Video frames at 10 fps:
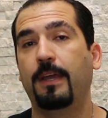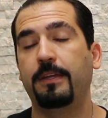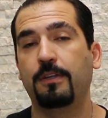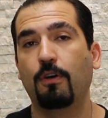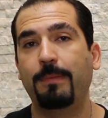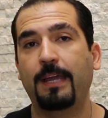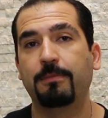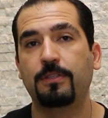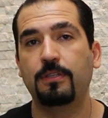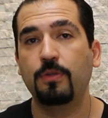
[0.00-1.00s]
You'll be
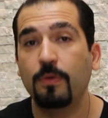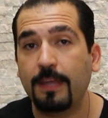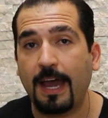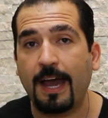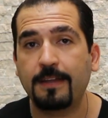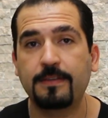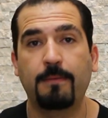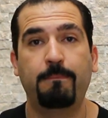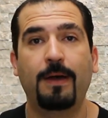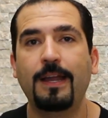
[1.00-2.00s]
able to do
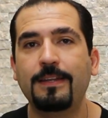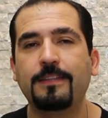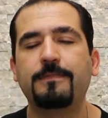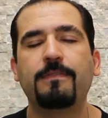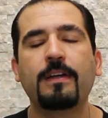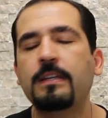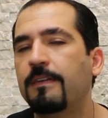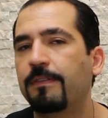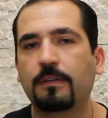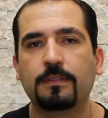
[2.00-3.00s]
that, but it's very
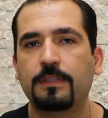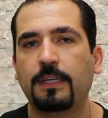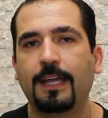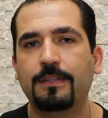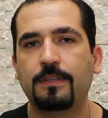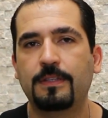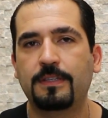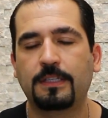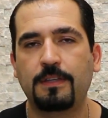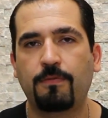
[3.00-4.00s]
difficult to get to the
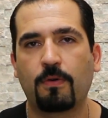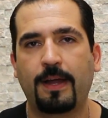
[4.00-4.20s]
64